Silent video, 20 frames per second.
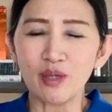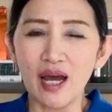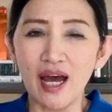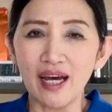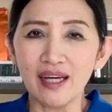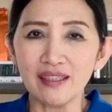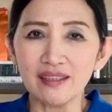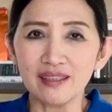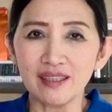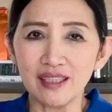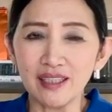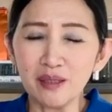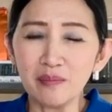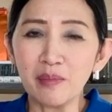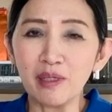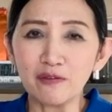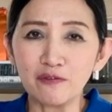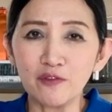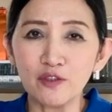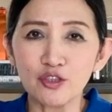add in
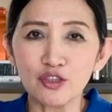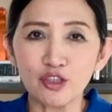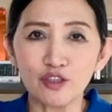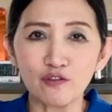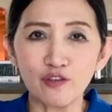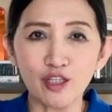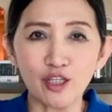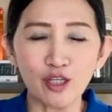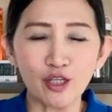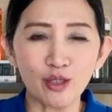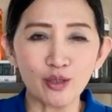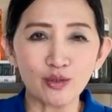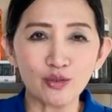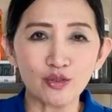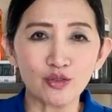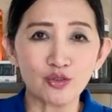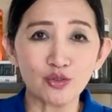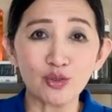my future videos,